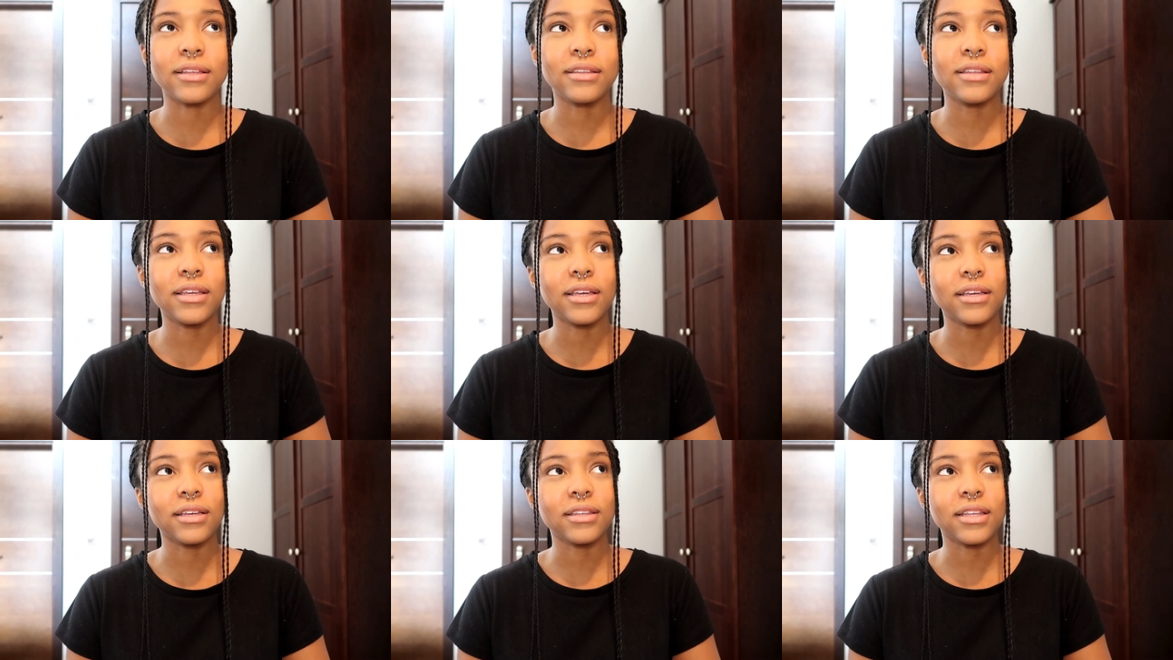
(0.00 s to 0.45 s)
I
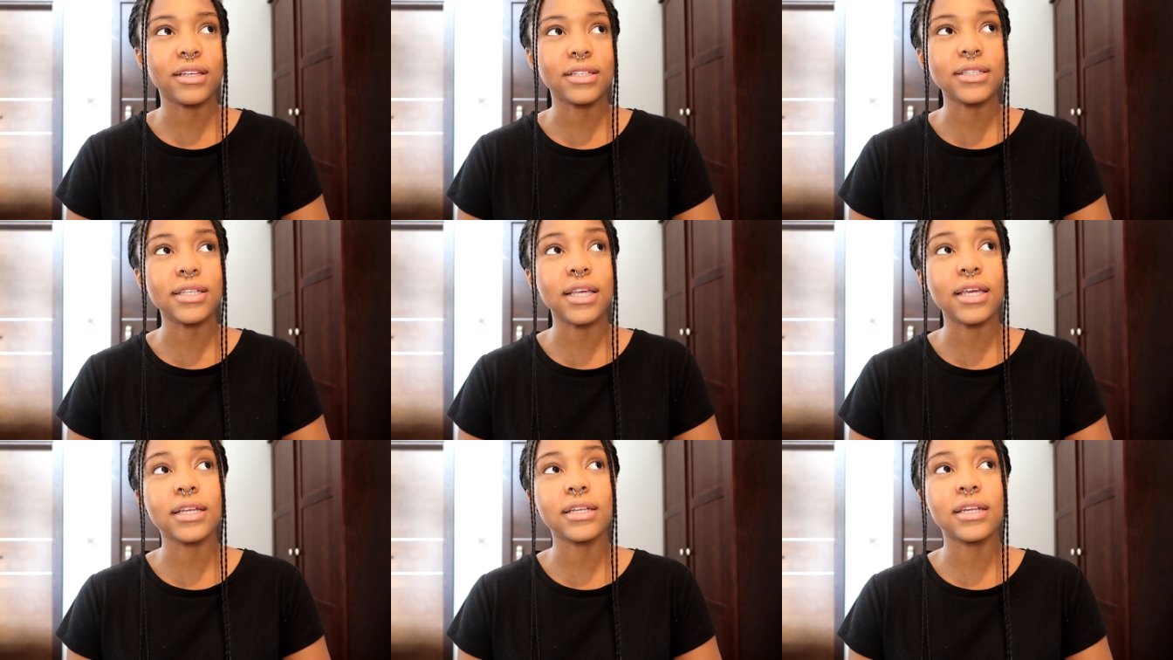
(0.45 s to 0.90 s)
think
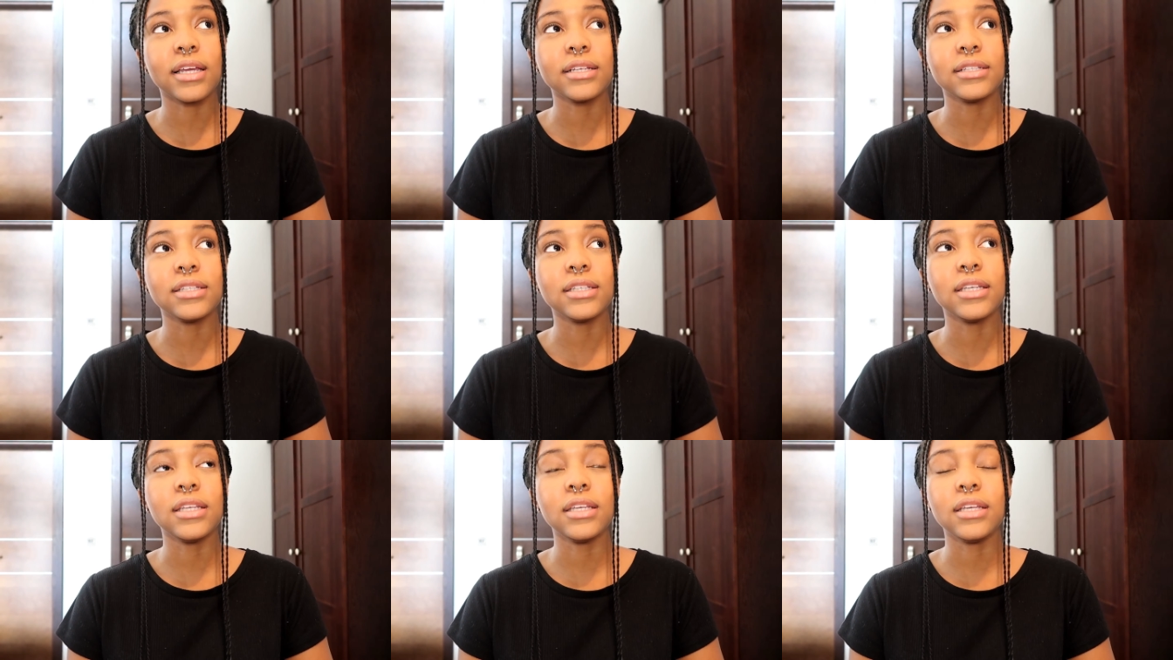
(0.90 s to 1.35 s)
that's like
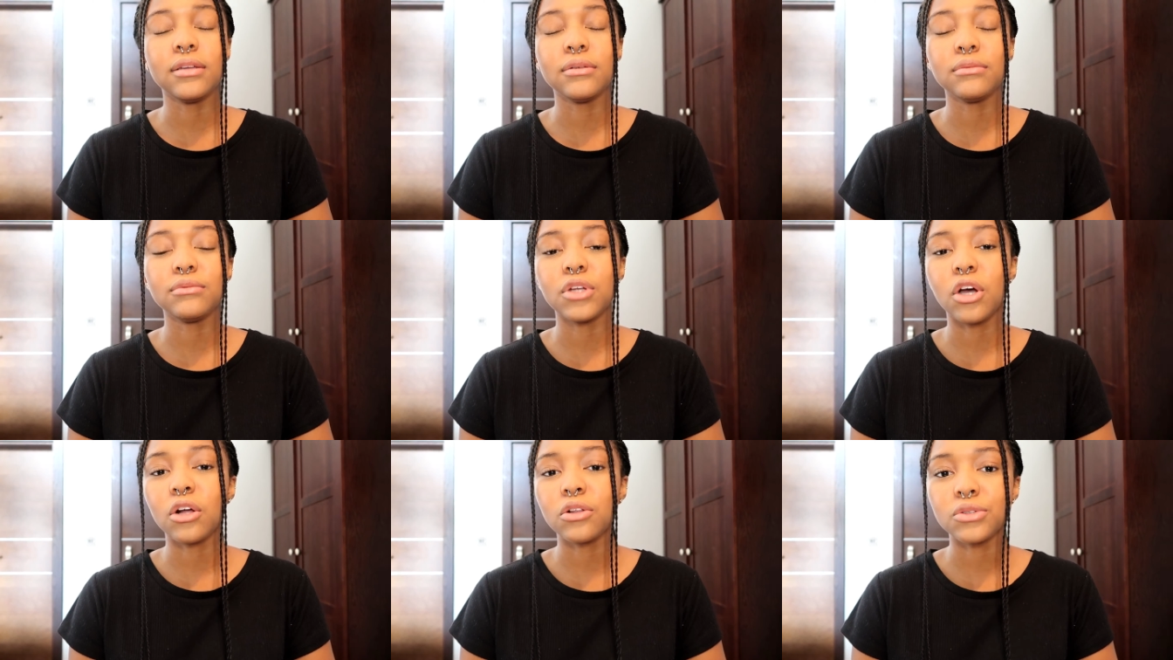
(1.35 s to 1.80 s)

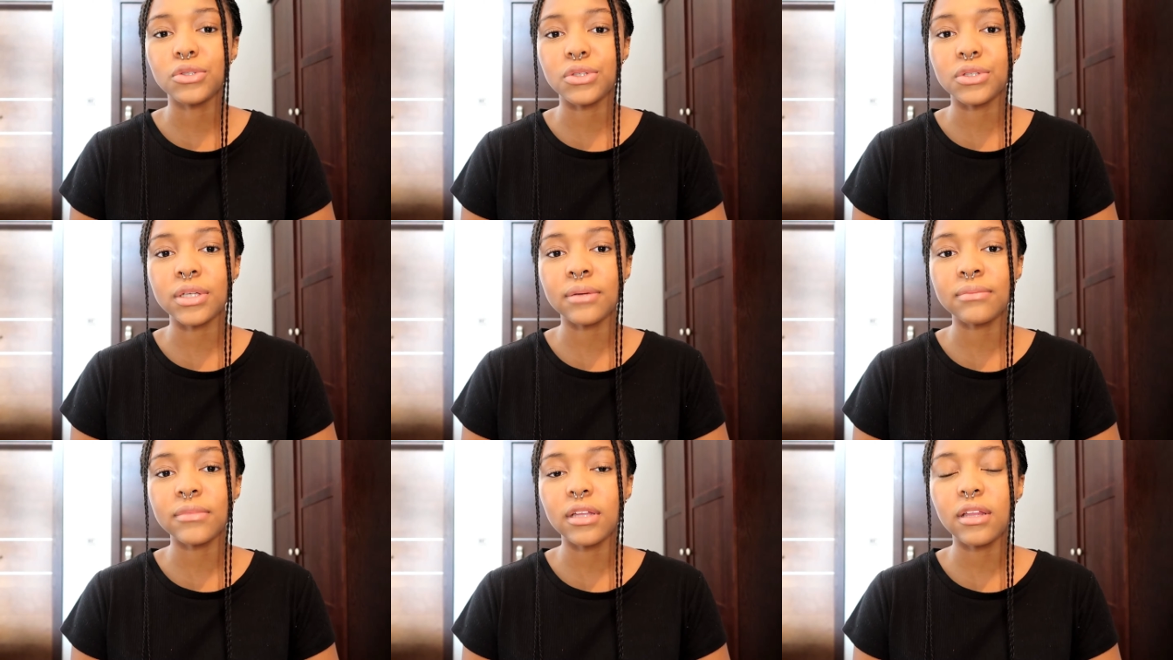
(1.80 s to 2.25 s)
$90
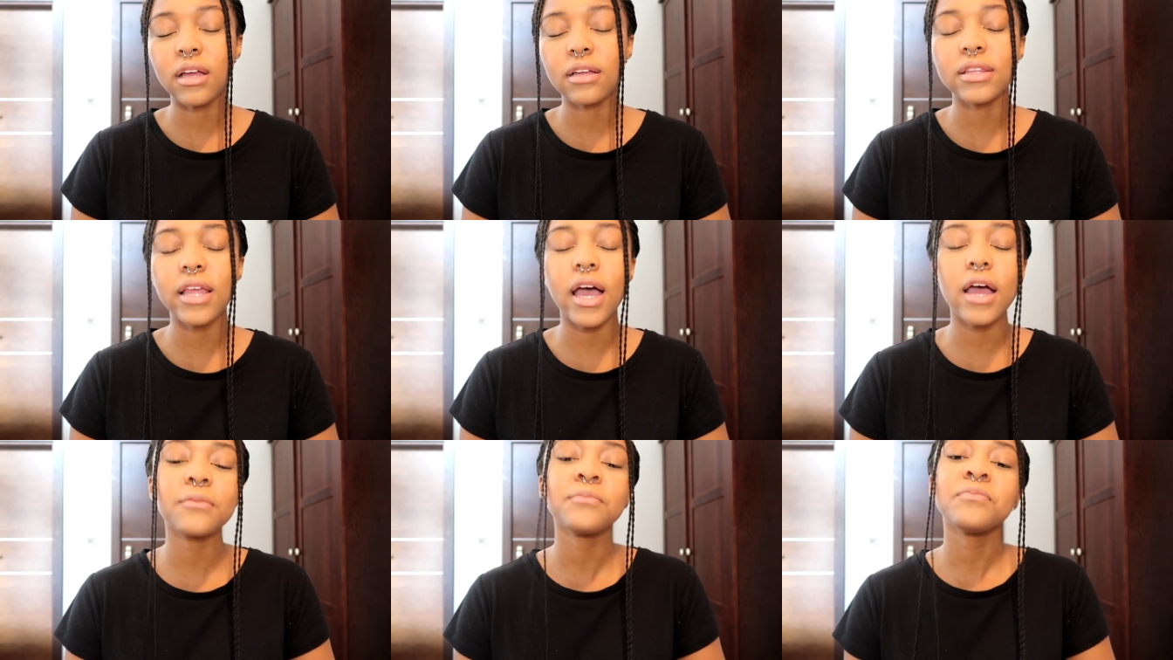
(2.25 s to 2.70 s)
or something
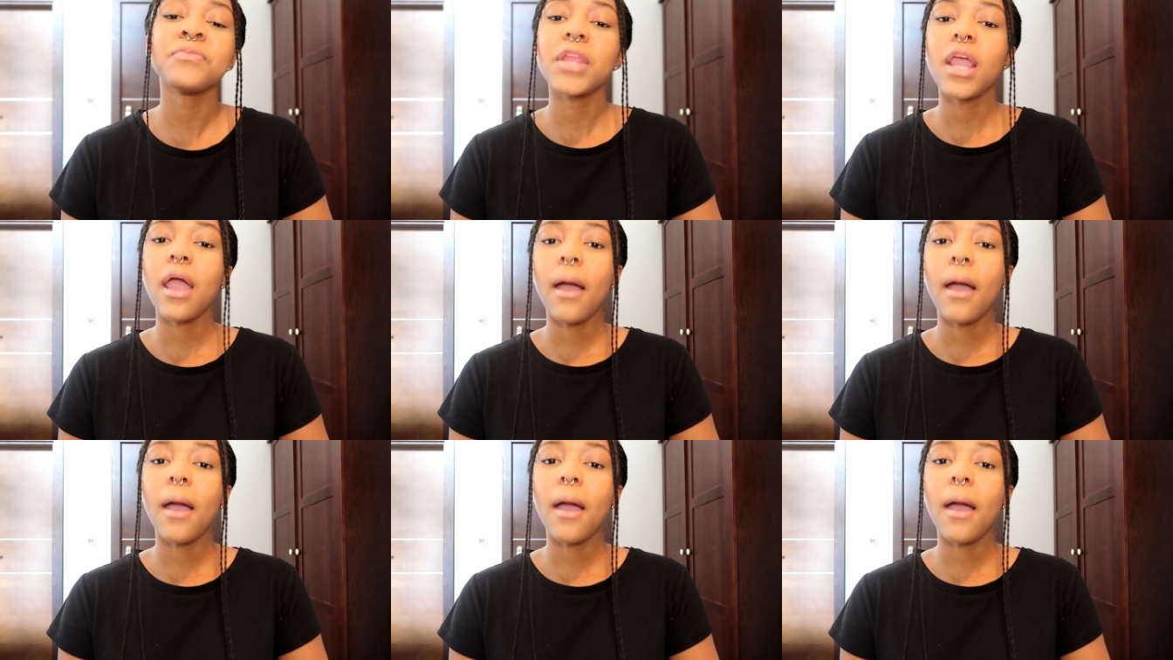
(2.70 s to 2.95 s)
like that.